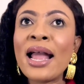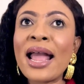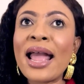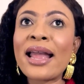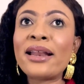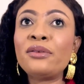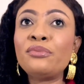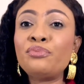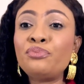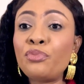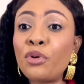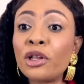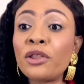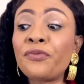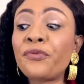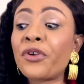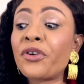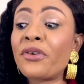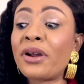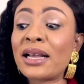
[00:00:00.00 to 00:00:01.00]
And both
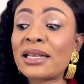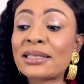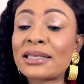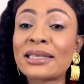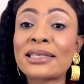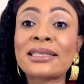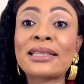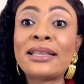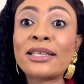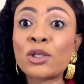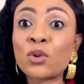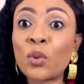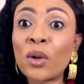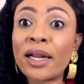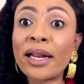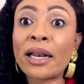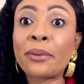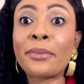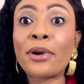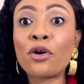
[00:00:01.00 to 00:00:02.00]
fragrances, this
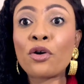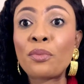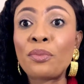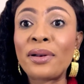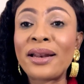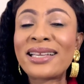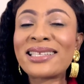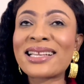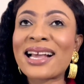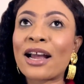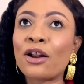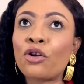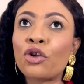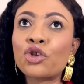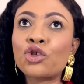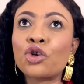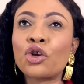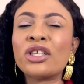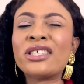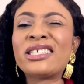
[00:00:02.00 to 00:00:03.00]
one and Mango Bliss, are
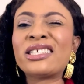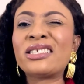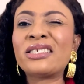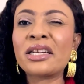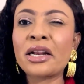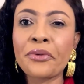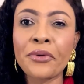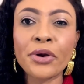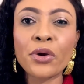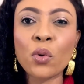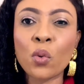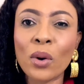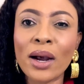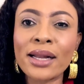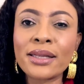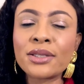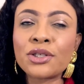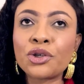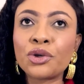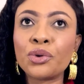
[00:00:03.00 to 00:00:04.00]
not your generic
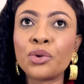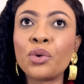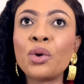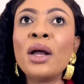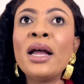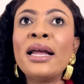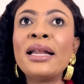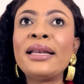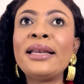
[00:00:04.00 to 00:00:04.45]
ones, you know.